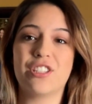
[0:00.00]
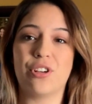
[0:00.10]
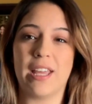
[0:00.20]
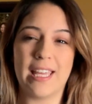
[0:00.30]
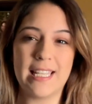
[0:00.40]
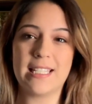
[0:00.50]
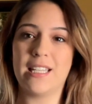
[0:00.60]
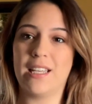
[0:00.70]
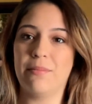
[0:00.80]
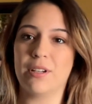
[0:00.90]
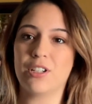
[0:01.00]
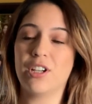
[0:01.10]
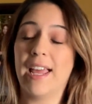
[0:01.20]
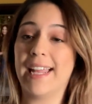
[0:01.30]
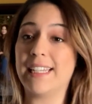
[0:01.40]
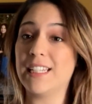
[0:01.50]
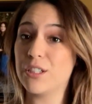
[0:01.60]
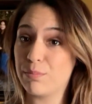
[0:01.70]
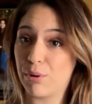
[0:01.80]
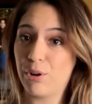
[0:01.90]
to his image, and he's
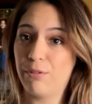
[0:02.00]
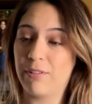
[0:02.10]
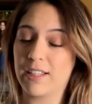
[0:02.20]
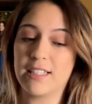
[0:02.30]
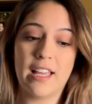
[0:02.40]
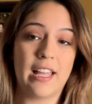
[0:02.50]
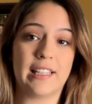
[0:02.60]
perfect.